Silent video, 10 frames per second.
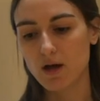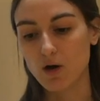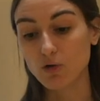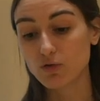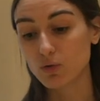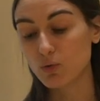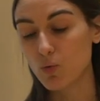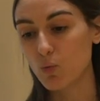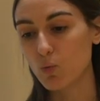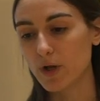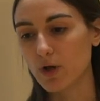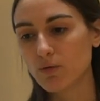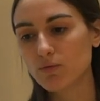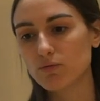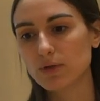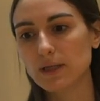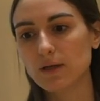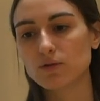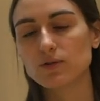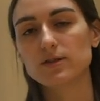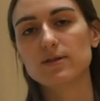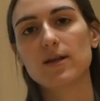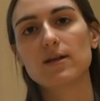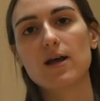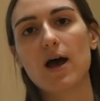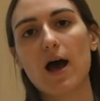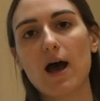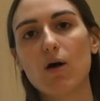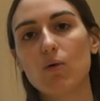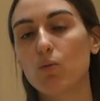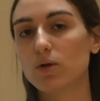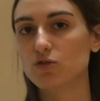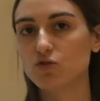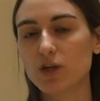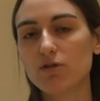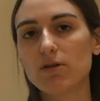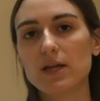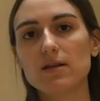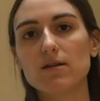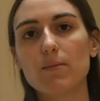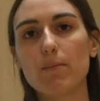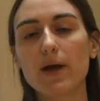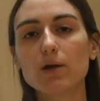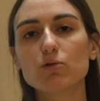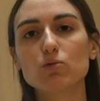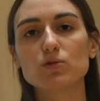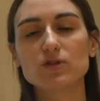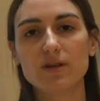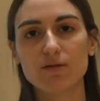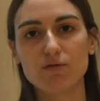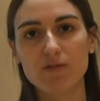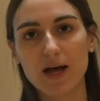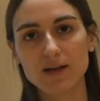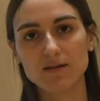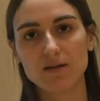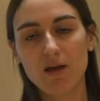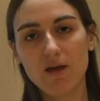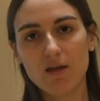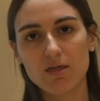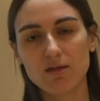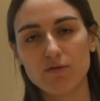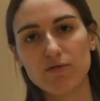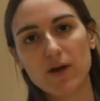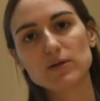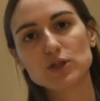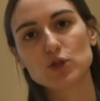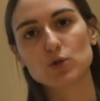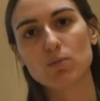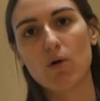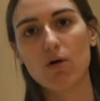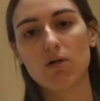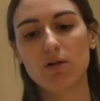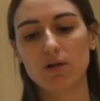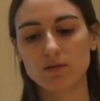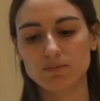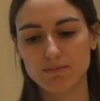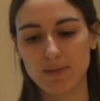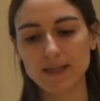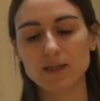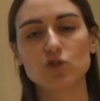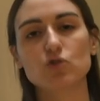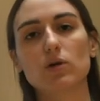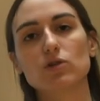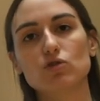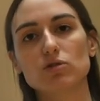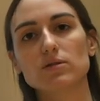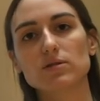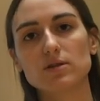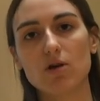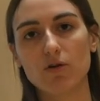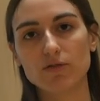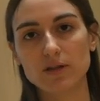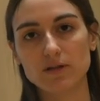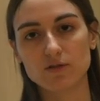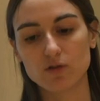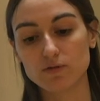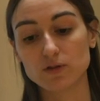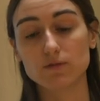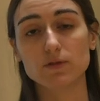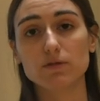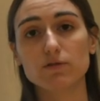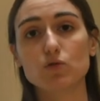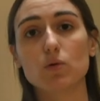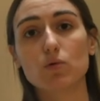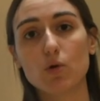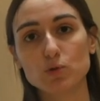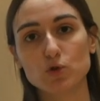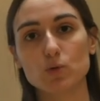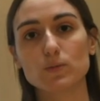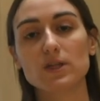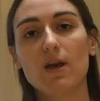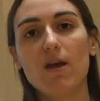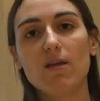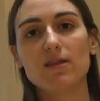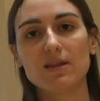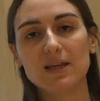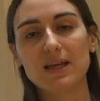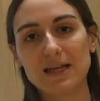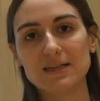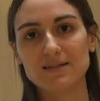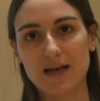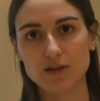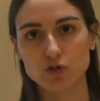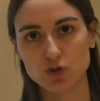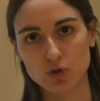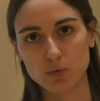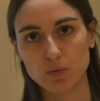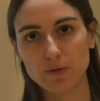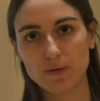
Also, we don't really understand how, once generated, microtubules can find the very small binding structures on the surface of individual chromosomes that they can attach to.